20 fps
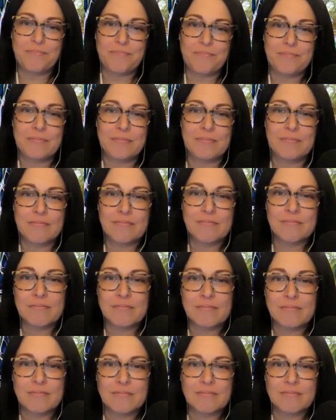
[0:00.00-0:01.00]

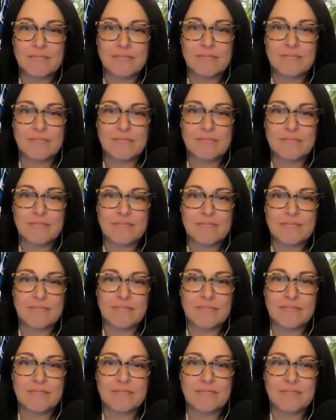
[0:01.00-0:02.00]

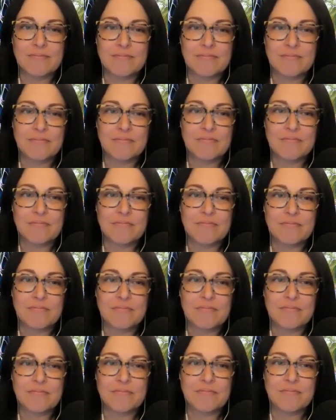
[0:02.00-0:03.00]

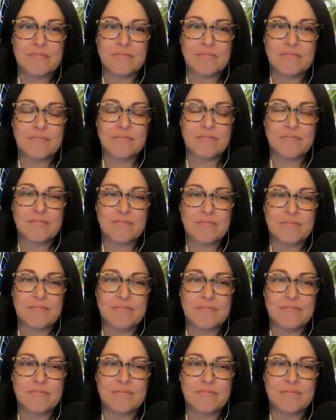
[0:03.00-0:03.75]
[no speech]